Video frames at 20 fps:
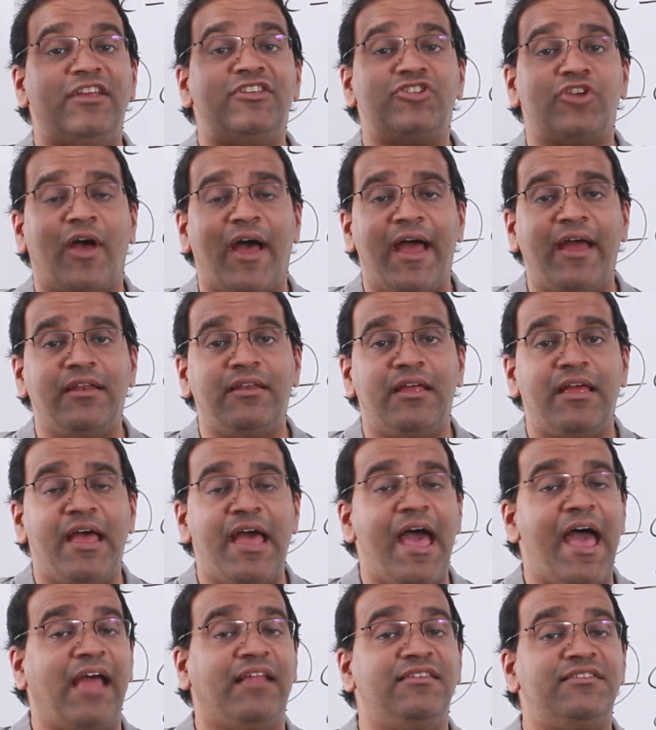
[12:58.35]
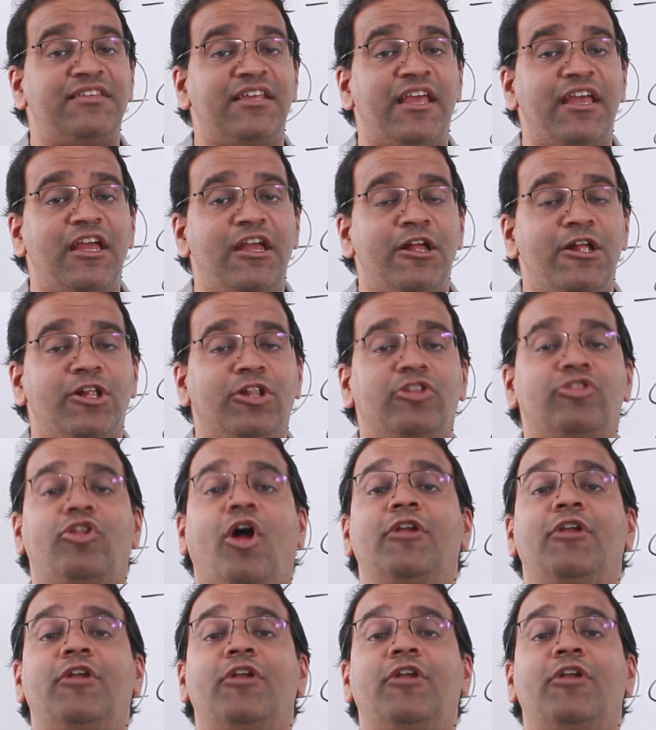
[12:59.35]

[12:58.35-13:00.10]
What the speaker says: raise your hand and say,